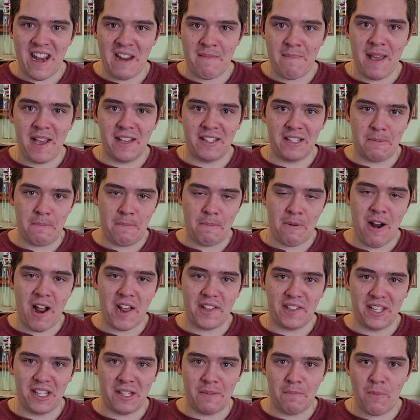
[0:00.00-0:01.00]
and it makes the
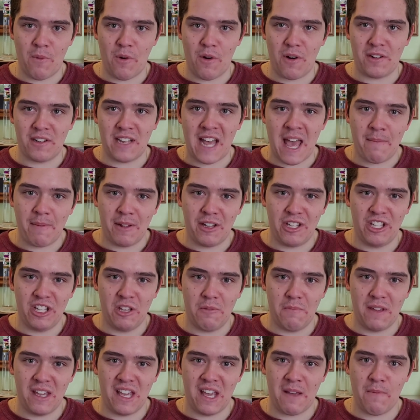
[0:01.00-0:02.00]
process more
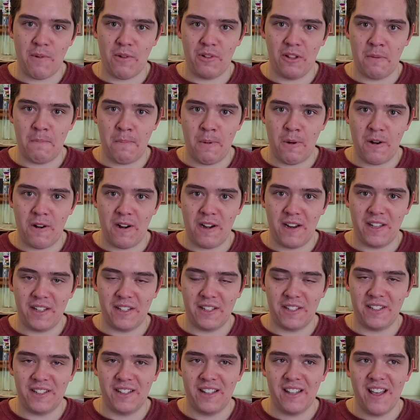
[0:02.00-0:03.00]
time-consuming and more
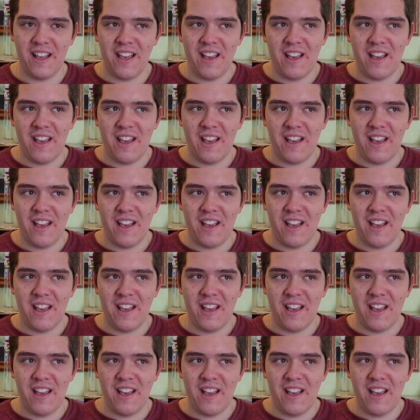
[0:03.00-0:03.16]
laborious.